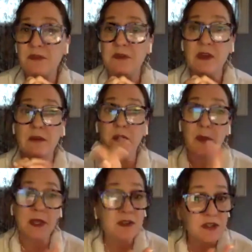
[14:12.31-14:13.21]
If you've never
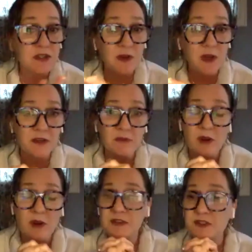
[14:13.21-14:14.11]
been to the Falling
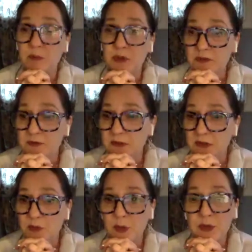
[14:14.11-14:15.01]
Rock, it's a beautiful
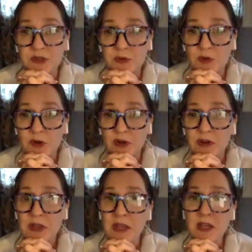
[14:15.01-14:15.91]
little bookstore
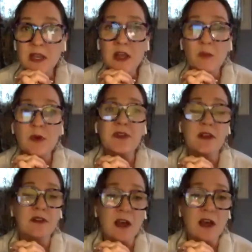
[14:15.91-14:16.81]
with
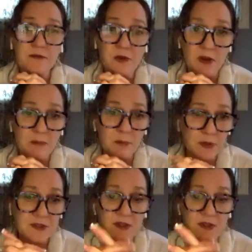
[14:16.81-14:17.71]
a lot of great
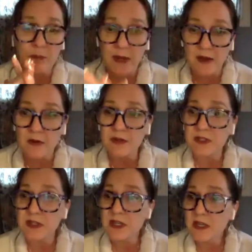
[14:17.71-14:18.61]
books about
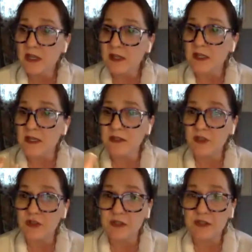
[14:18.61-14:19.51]
the
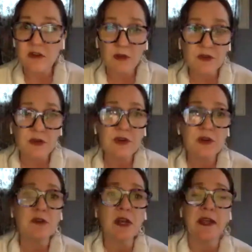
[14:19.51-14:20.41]
Indigenous
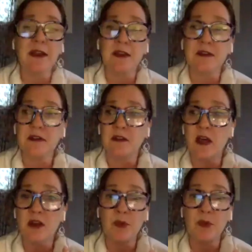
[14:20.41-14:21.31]
culture and a
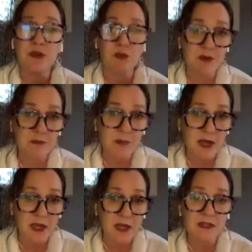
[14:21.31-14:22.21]
lot of books written
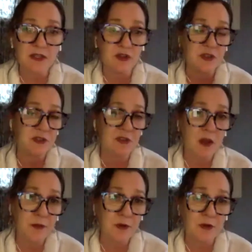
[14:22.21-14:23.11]
by Indigenous
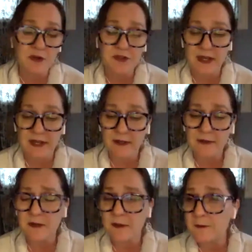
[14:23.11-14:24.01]
authors,
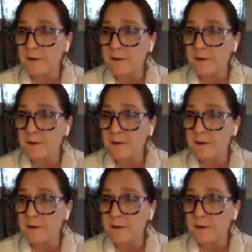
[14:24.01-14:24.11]
and